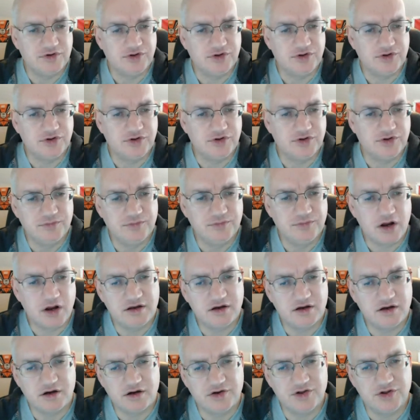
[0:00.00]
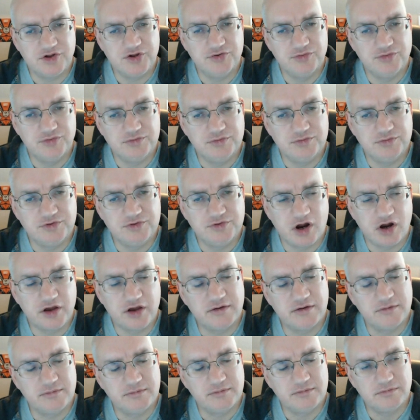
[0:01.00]
market, or do you
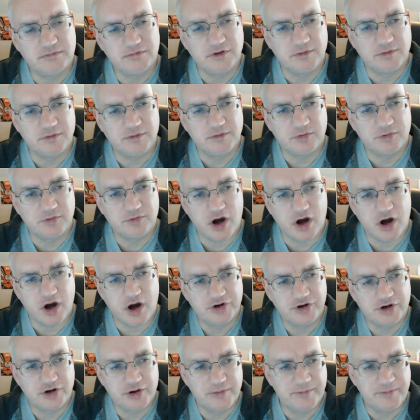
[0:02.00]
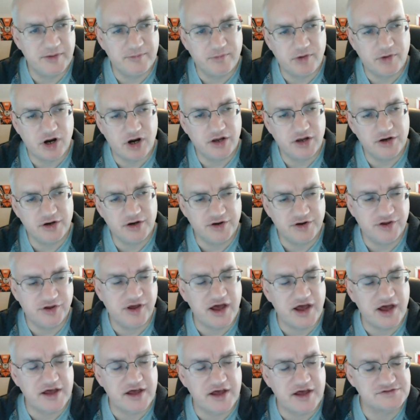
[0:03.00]
target the broader European market, or are you
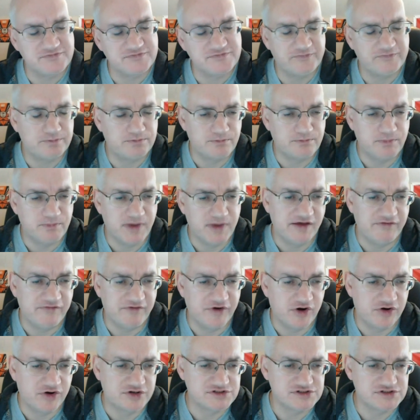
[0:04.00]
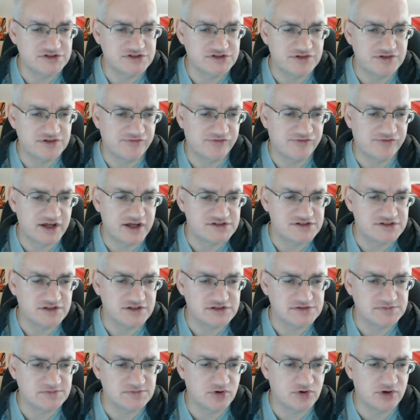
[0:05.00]
guys mainly focused in France at
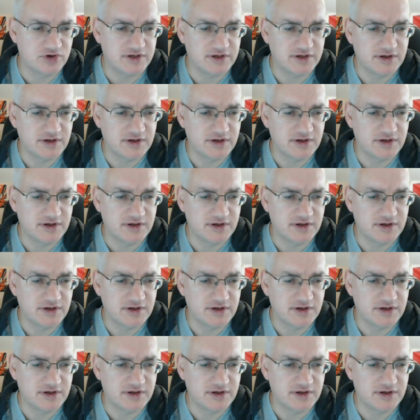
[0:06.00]
this point?